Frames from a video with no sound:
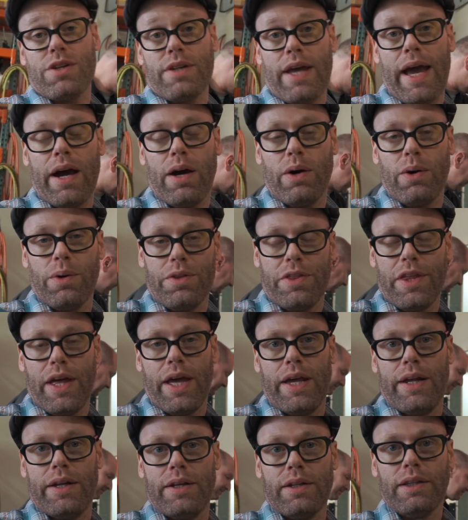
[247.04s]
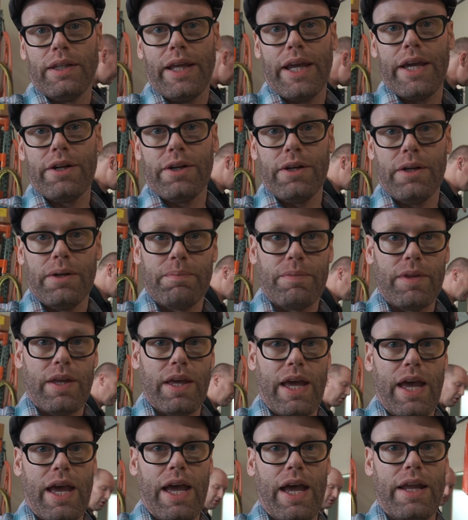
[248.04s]
it now than later.
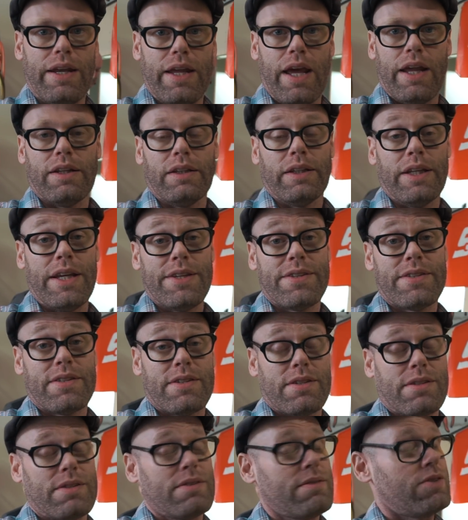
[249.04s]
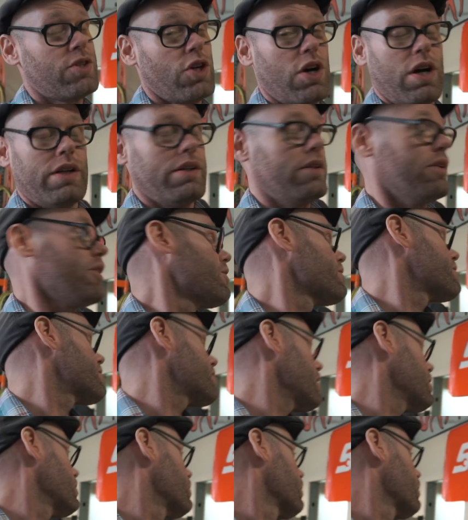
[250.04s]
Oh. And at least, John, you can say